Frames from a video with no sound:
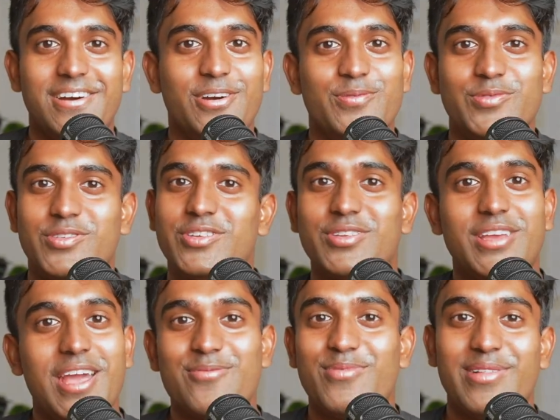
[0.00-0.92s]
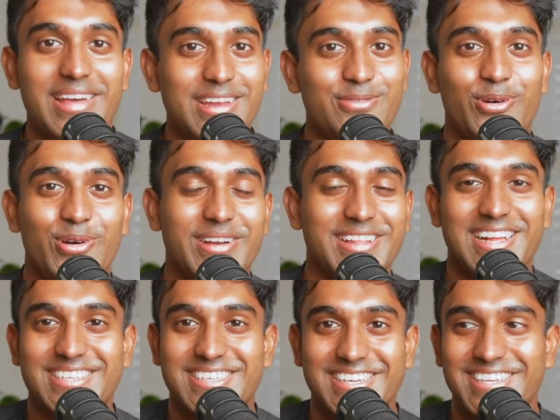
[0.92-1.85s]
just get plain water.
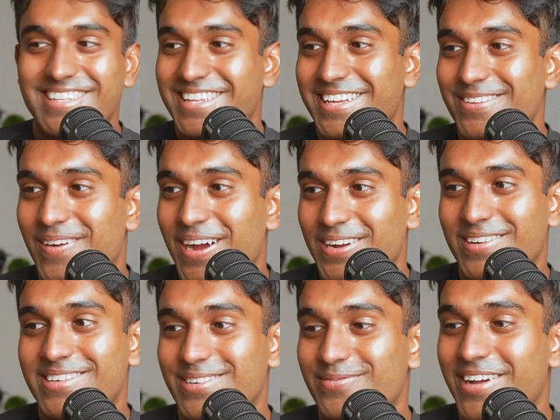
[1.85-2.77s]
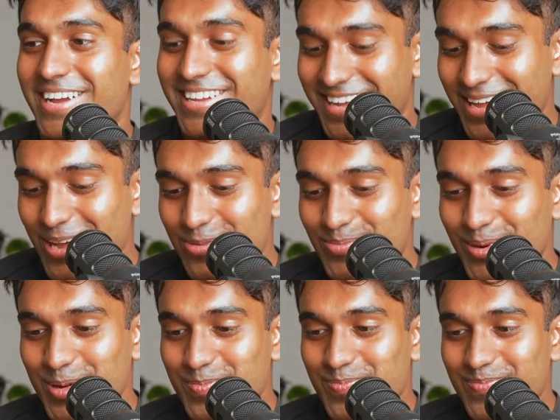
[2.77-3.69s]
That's it in my hydration pack.
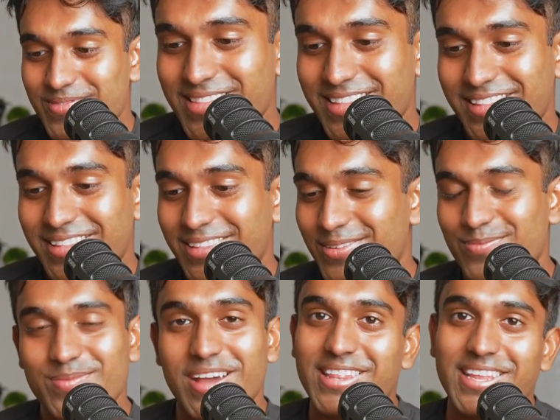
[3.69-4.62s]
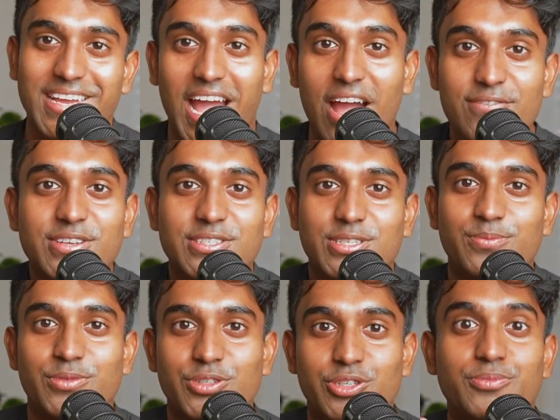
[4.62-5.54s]
But man, like having
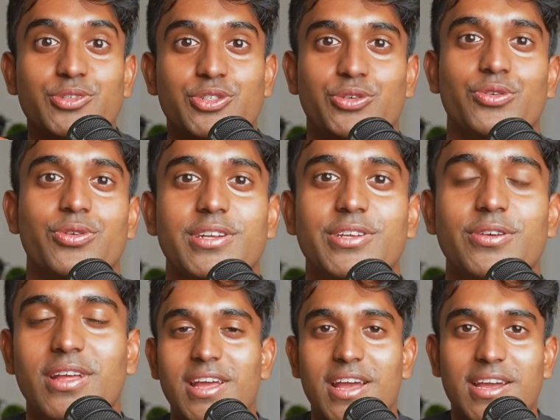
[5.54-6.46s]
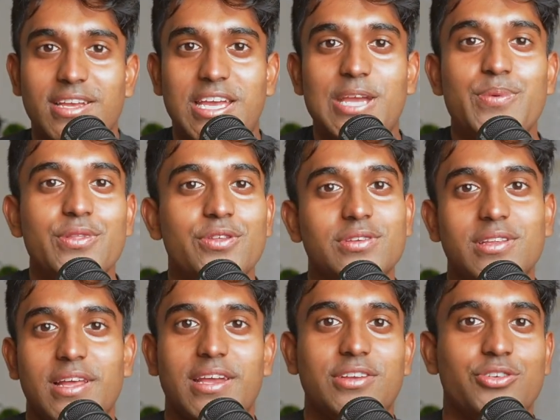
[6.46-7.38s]
some sugar in you, keeping those
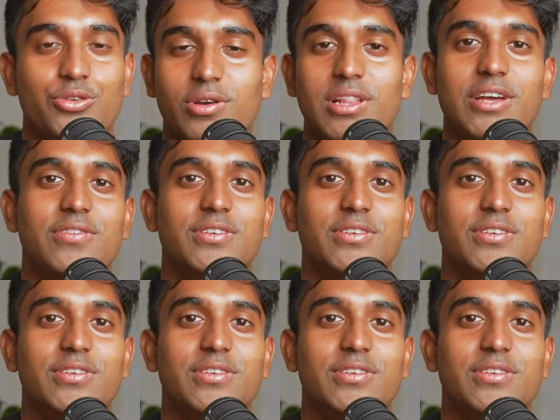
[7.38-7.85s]
like sugar levels